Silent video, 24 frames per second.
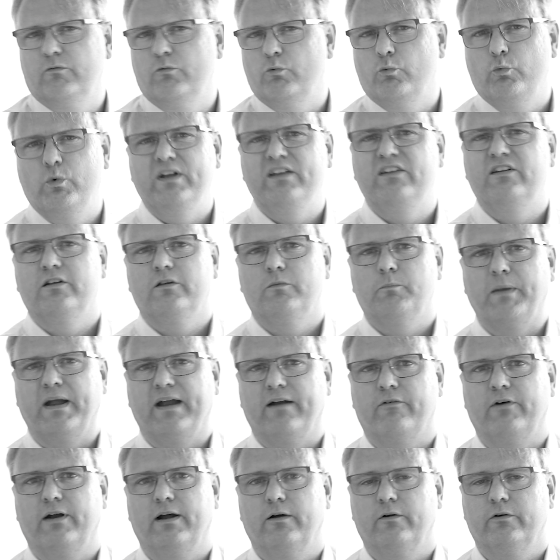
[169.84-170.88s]
widgets
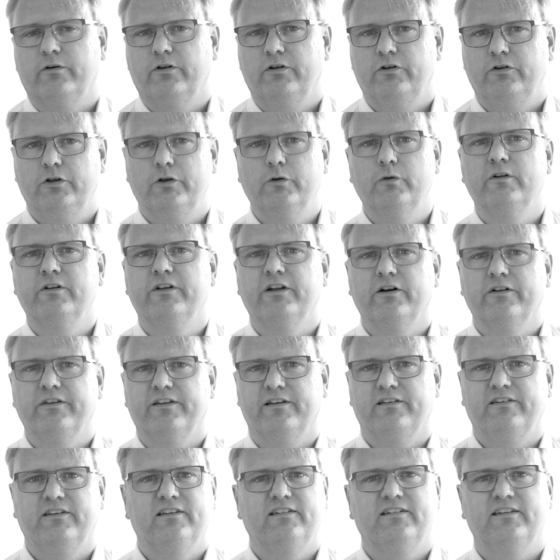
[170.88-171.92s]
background, you will know
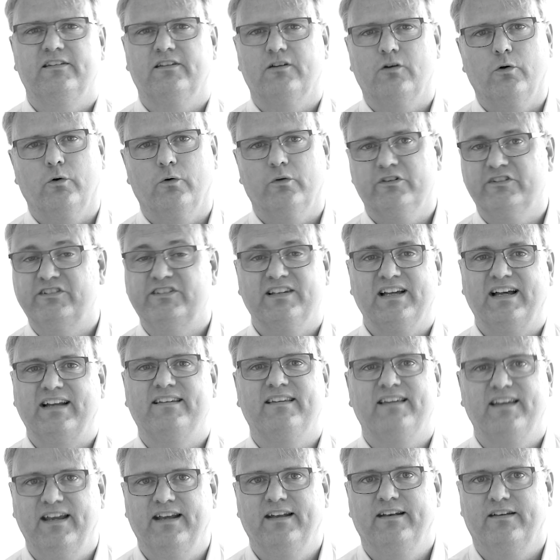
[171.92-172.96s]
that this is called
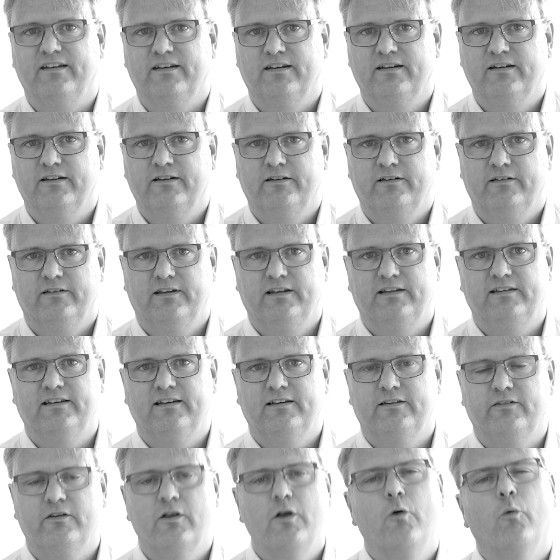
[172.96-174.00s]
size hint. This
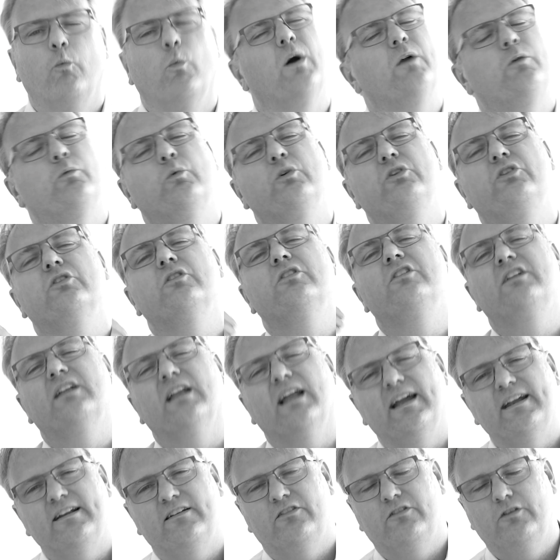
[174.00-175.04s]
is what would you
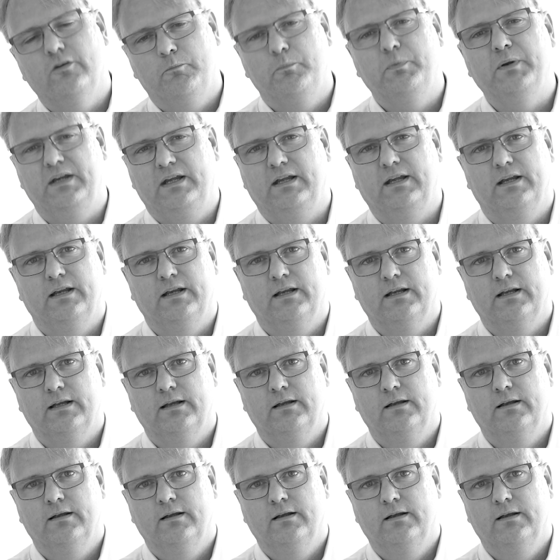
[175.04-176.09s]
like to be?
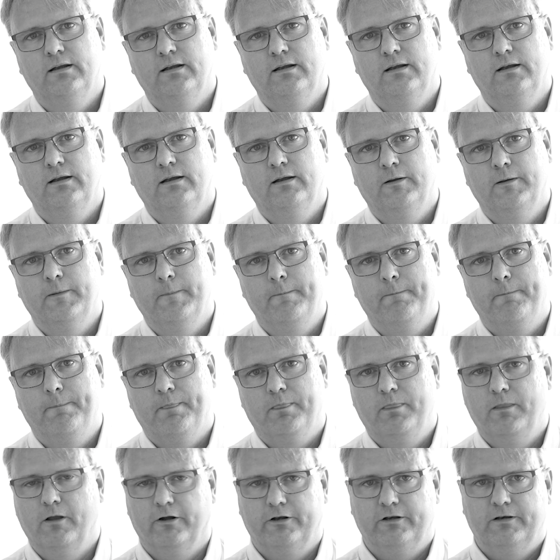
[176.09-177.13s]

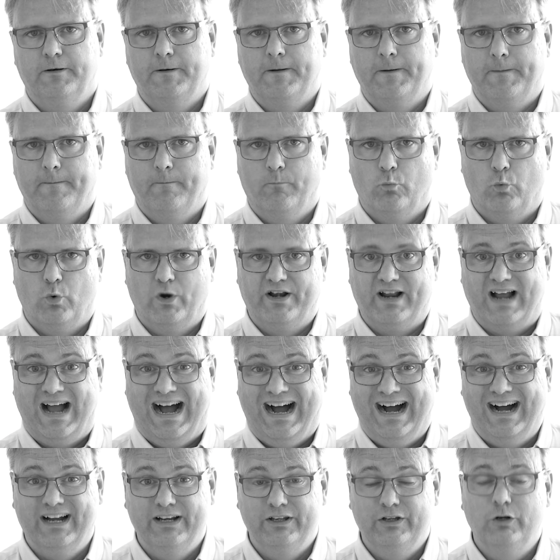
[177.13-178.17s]
Not what
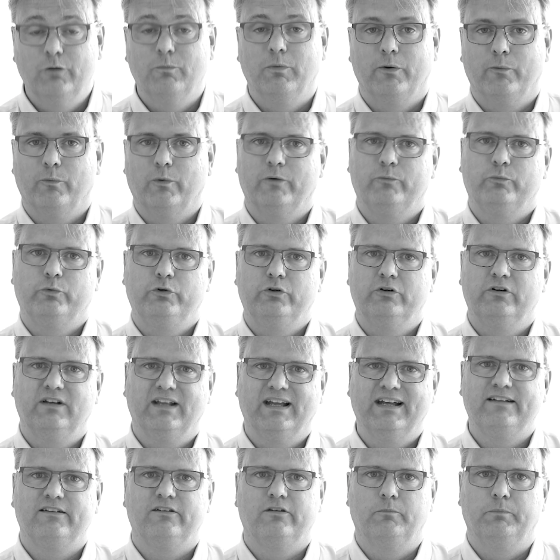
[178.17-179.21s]
are you, but what would you
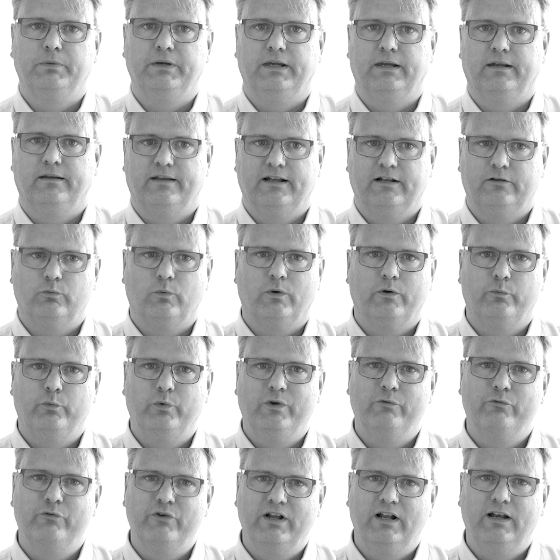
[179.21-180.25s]
like to be? And that's what we
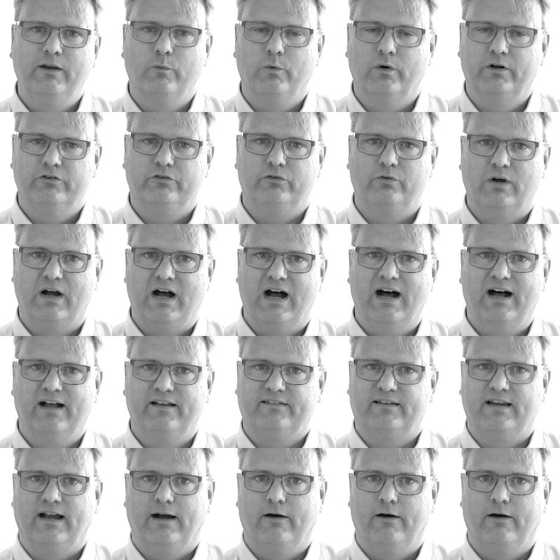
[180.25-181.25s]
really want to ask